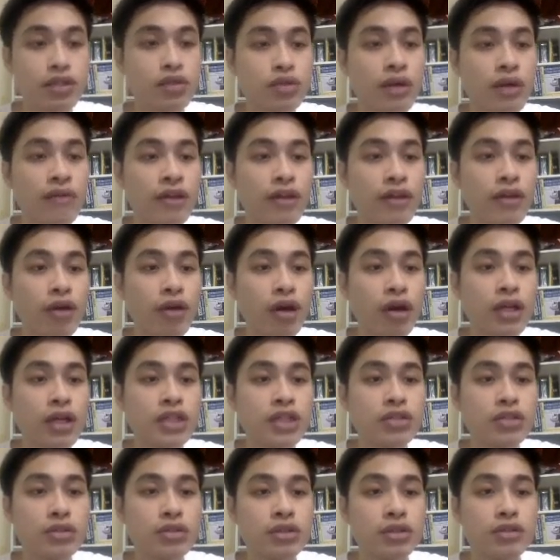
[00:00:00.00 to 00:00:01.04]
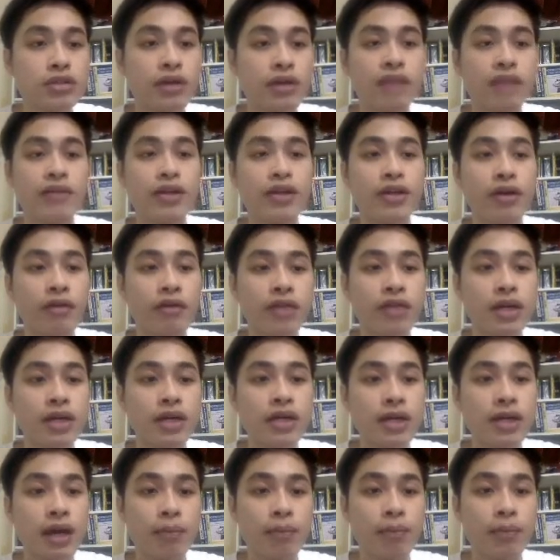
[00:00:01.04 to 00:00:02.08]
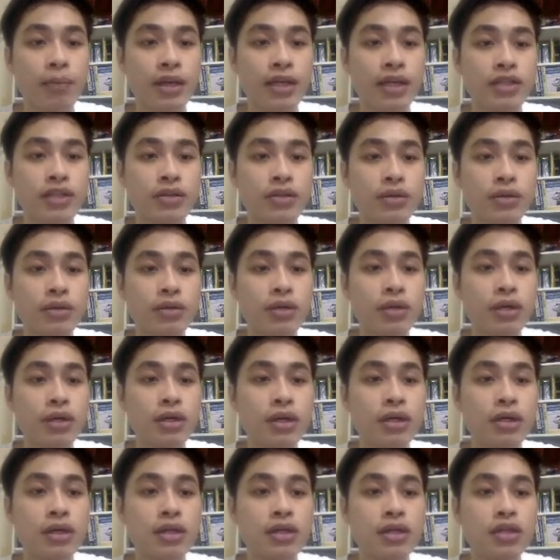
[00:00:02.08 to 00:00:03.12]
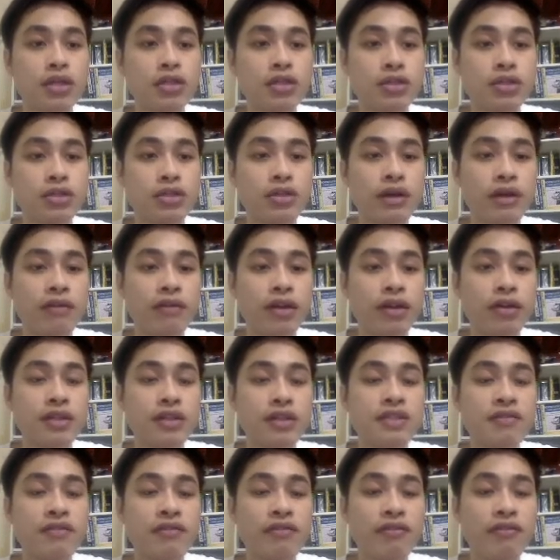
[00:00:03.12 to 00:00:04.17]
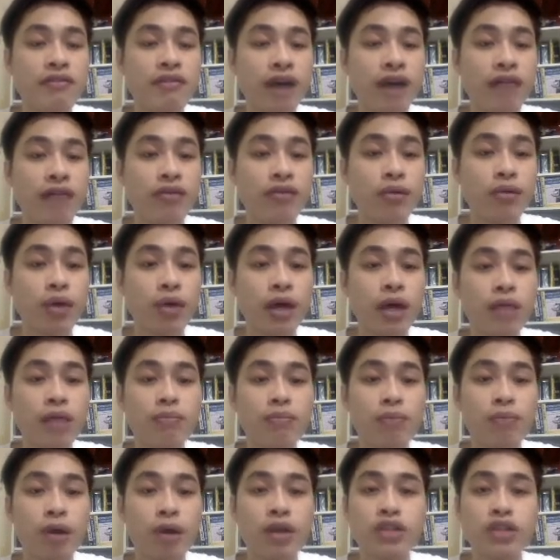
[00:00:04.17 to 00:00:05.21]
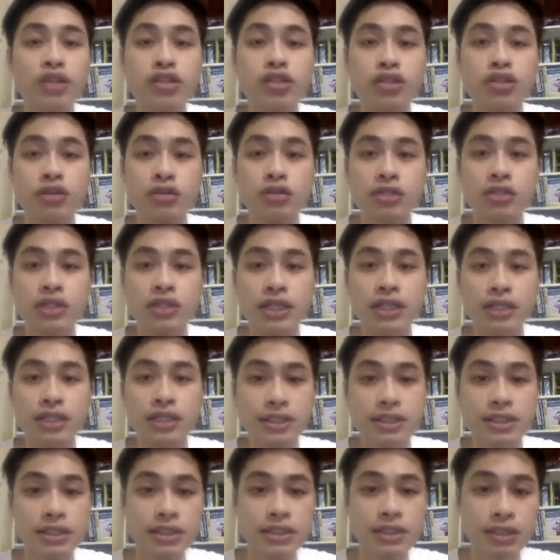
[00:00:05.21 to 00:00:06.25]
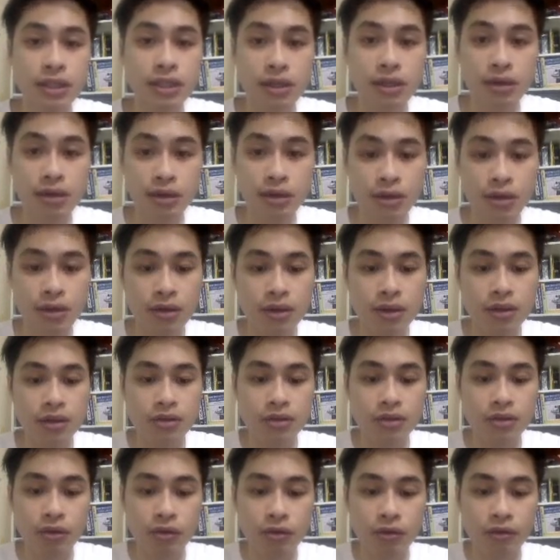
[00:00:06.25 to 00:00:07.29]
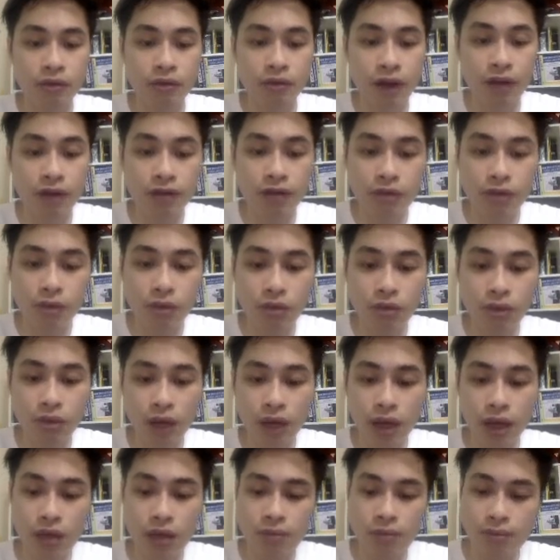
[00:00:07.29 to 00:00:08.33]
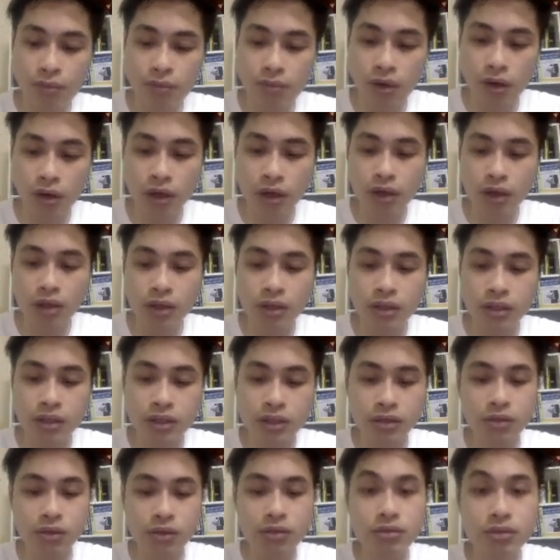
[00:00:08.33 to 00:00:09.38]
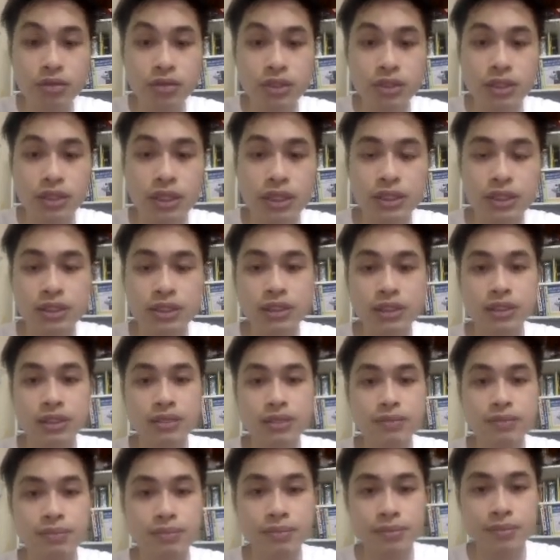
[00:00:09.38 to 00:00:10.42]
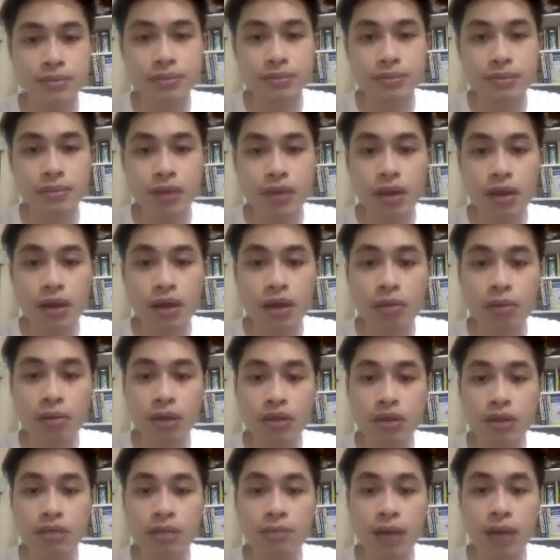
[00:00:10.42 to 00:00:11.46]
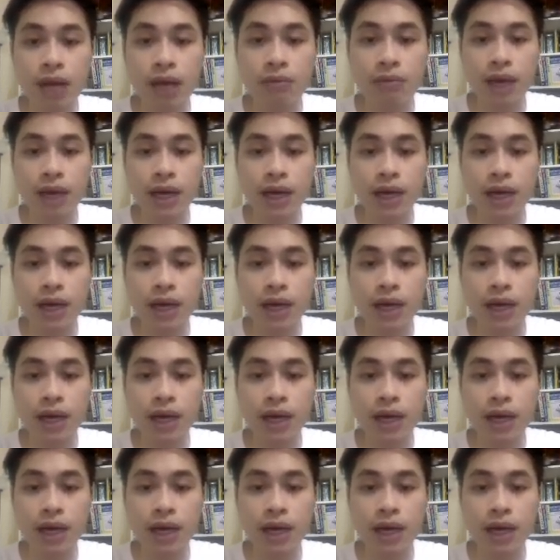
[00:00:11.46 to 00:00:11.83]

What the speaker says: revenue or the total revenue of the company. So the total revenue is 528.06. So 528.06 multiplied by